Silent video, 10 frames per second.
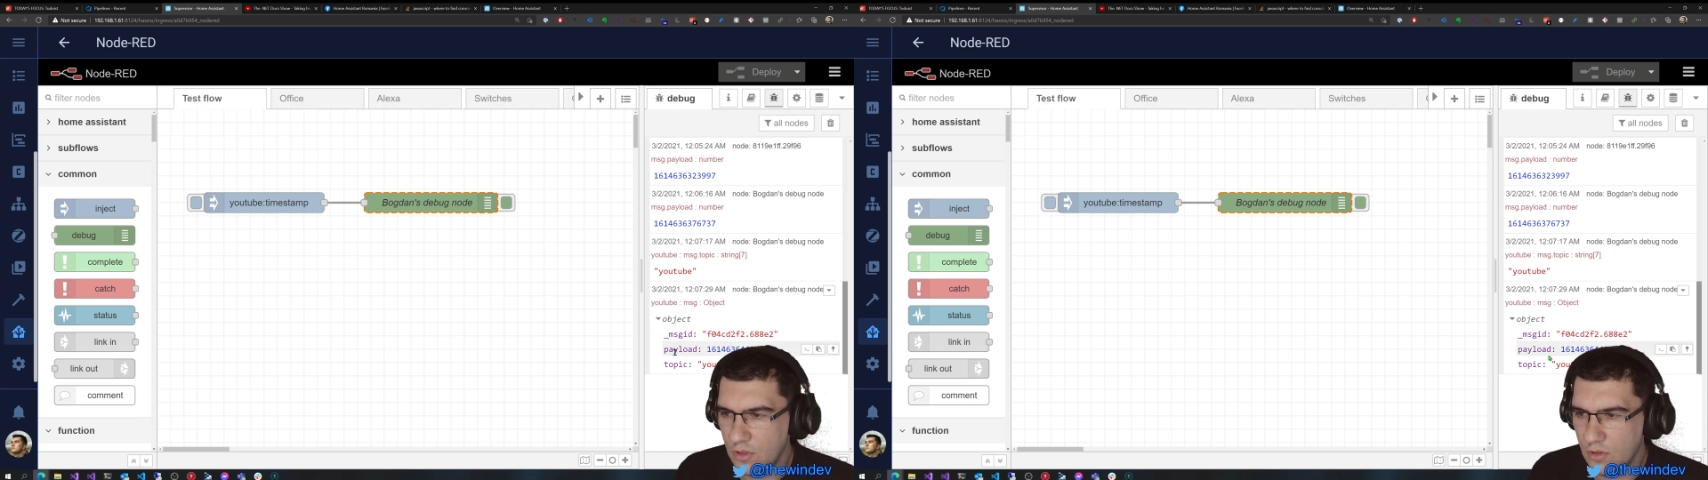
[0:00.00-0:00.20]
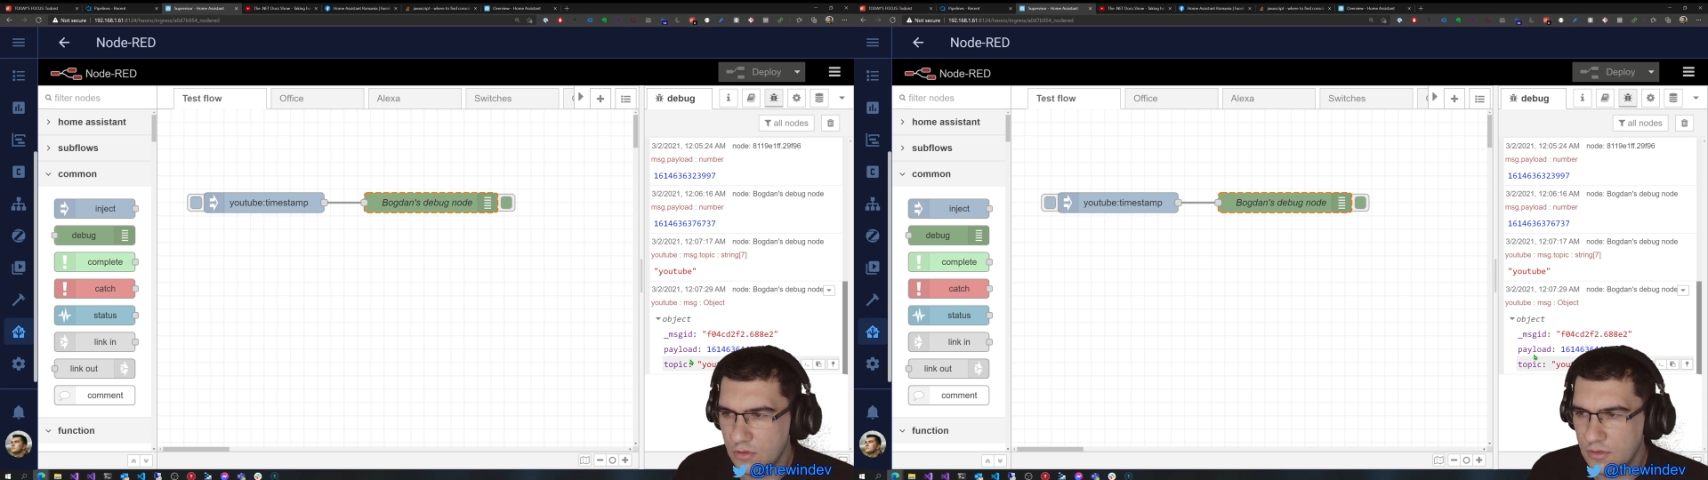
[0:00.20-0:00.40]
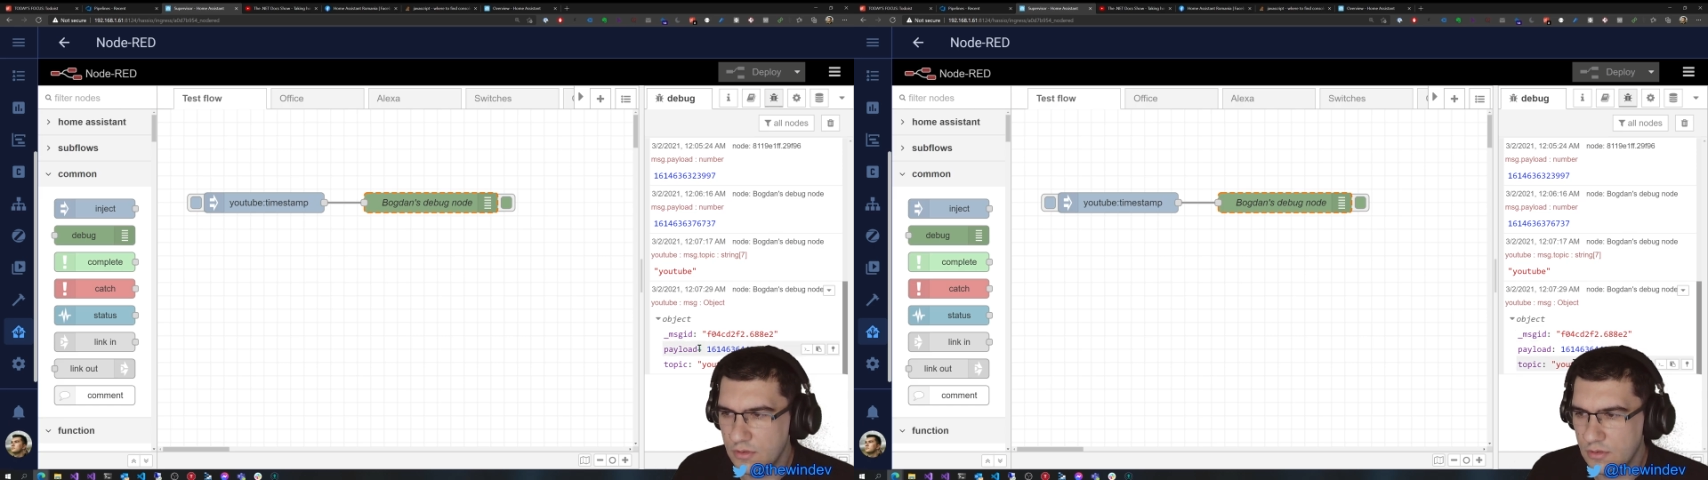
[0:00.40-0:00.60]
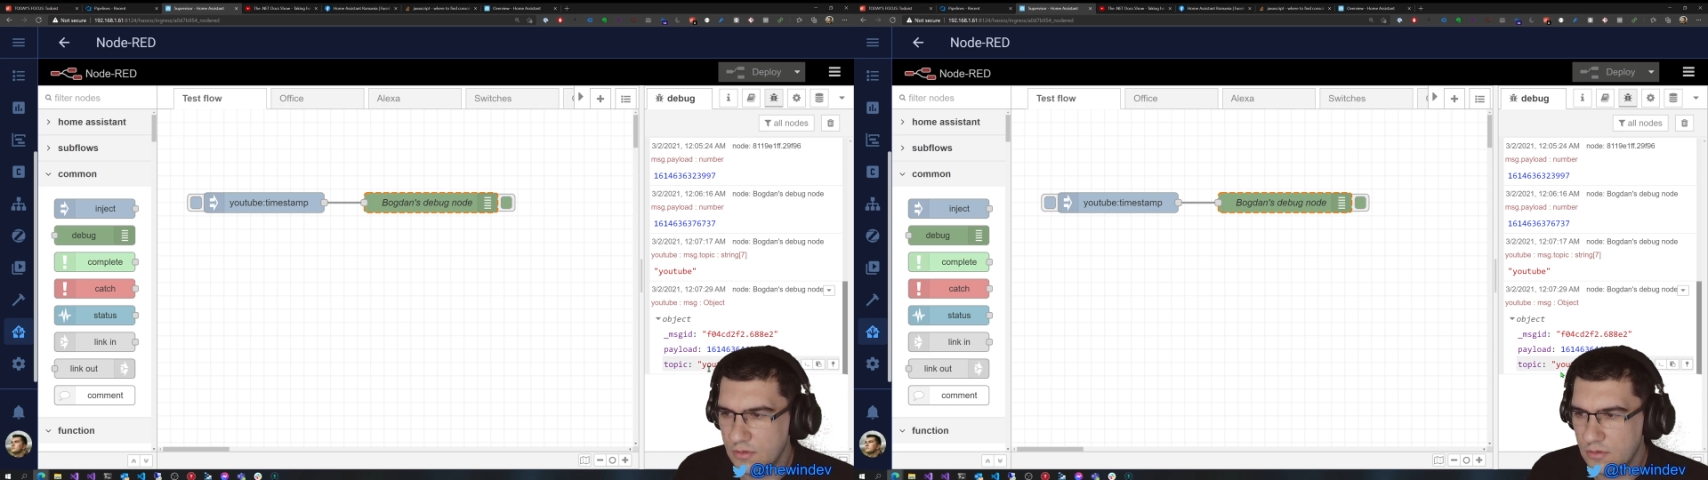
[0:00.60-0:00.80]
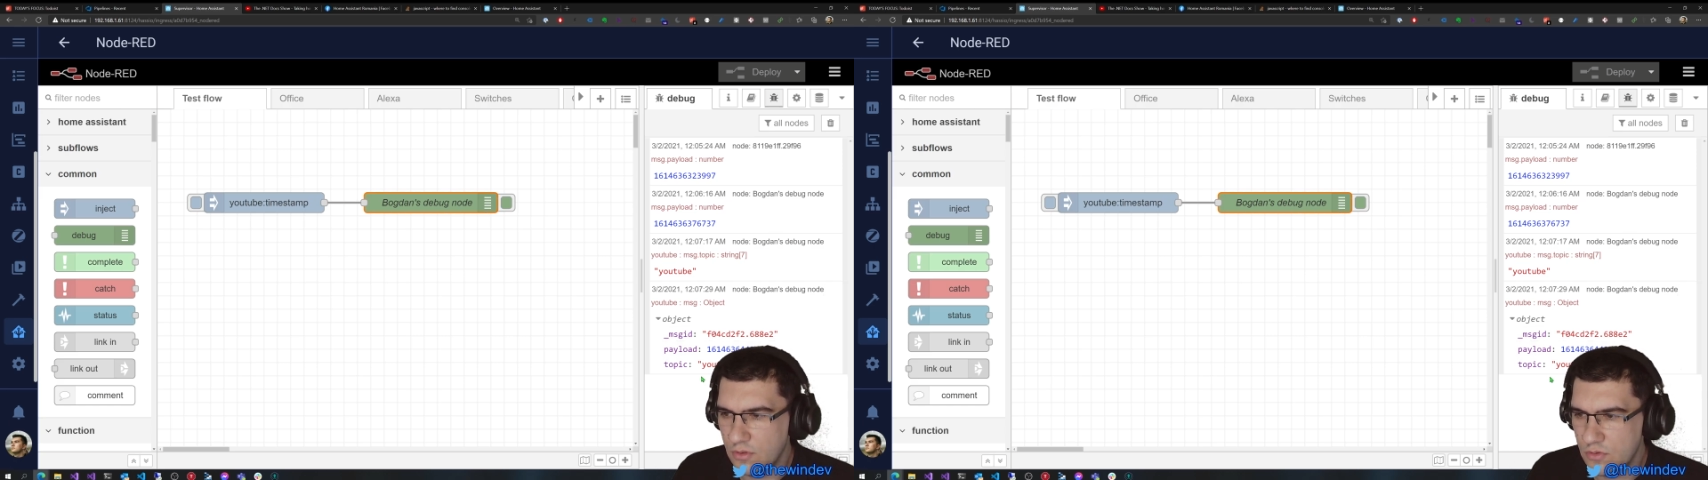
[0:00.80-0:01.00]
all
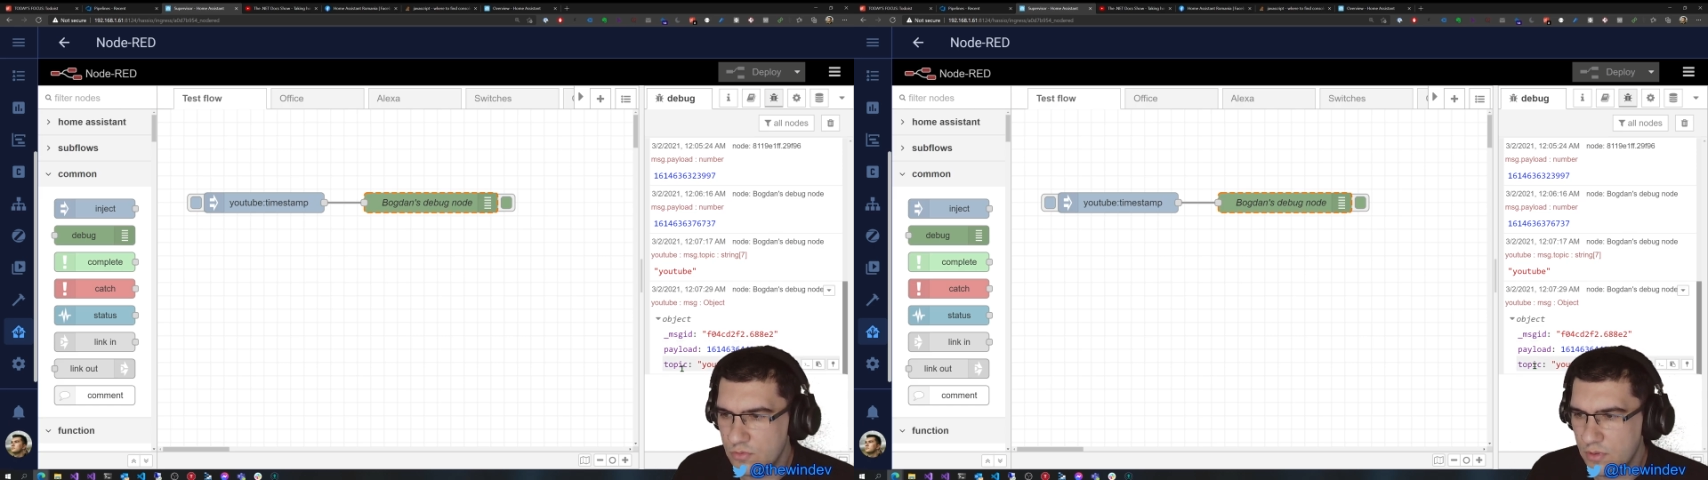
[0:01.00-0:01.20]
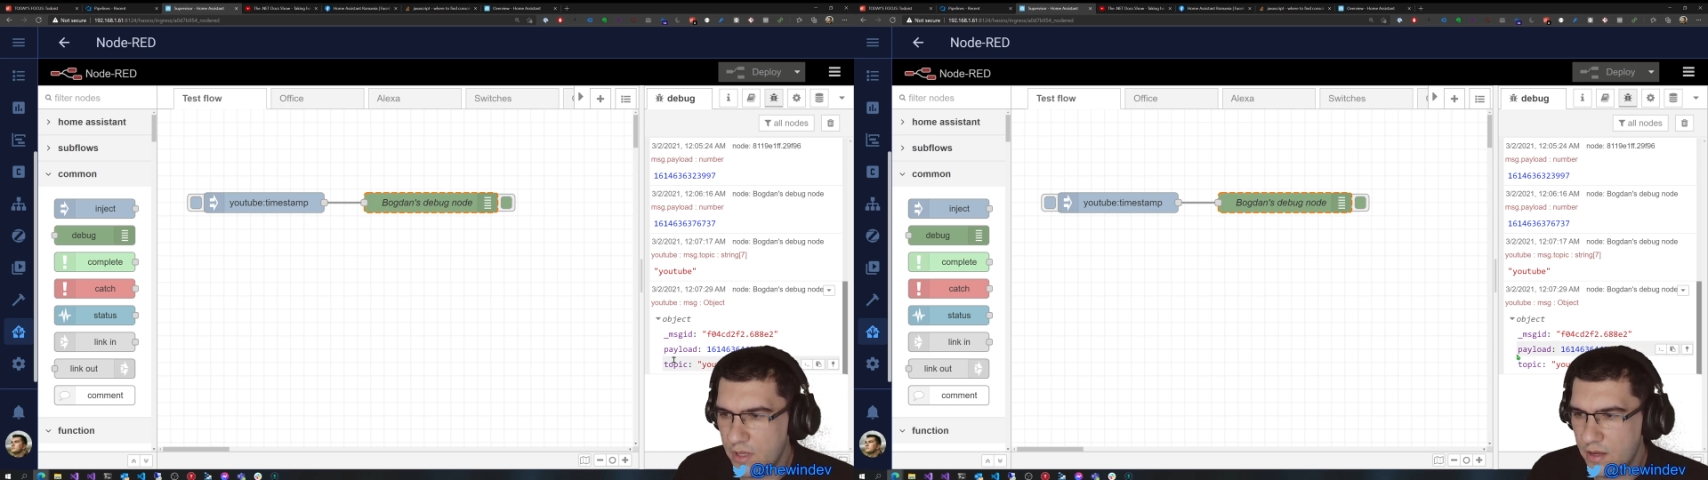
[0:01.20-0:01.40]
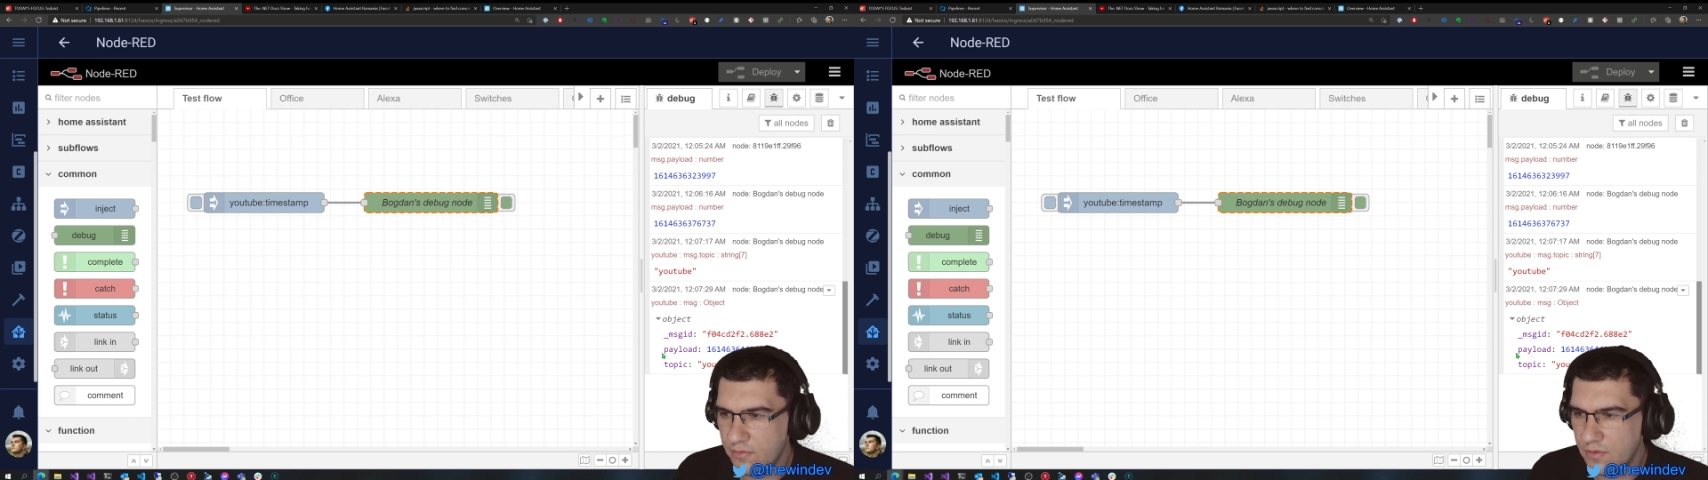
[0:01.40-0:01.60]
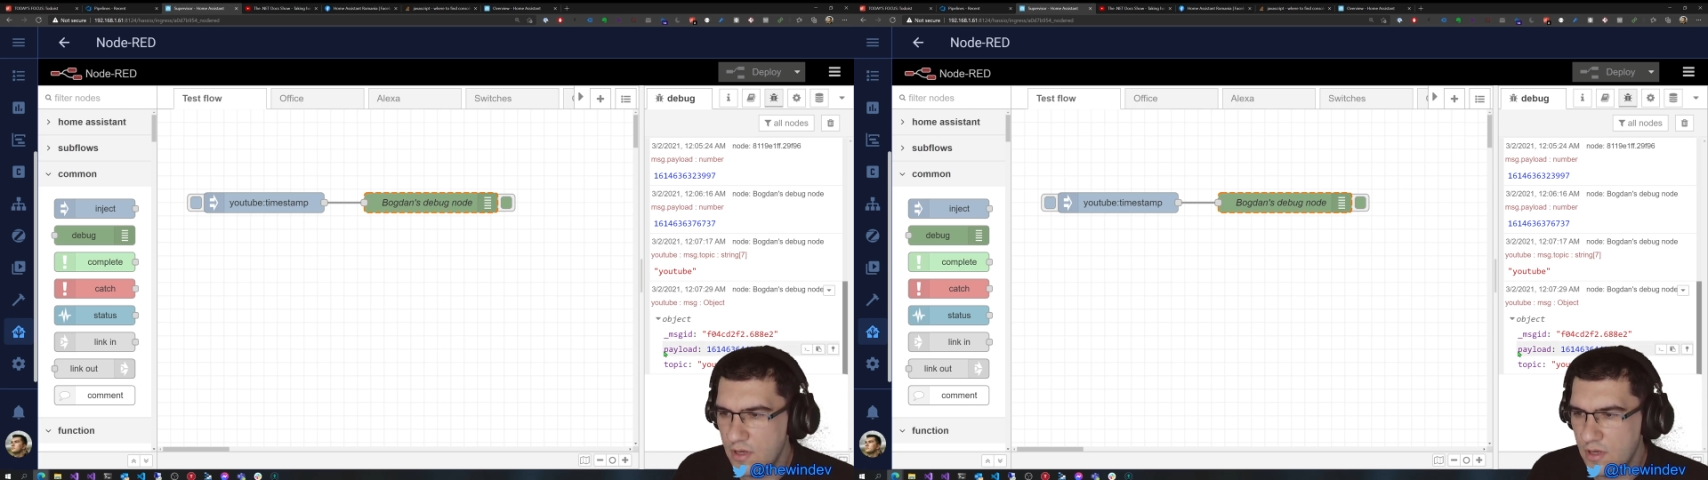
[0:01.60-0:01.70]
the nodes will have